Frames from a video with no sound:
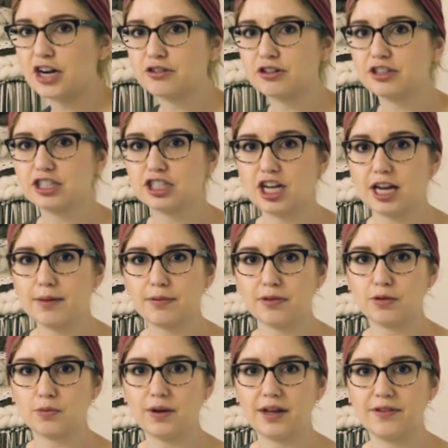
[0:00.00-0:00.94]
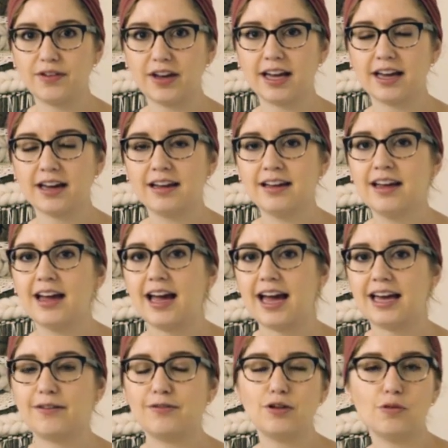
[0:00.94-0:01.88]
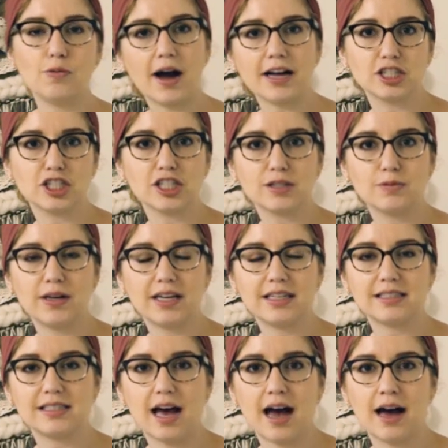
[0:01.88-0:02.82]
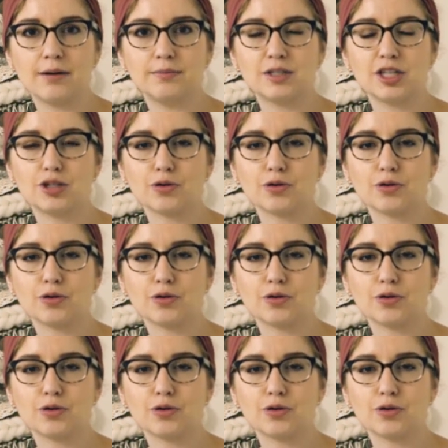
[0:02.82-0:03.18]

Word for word: general shape of the weaving and if you watch this week's um,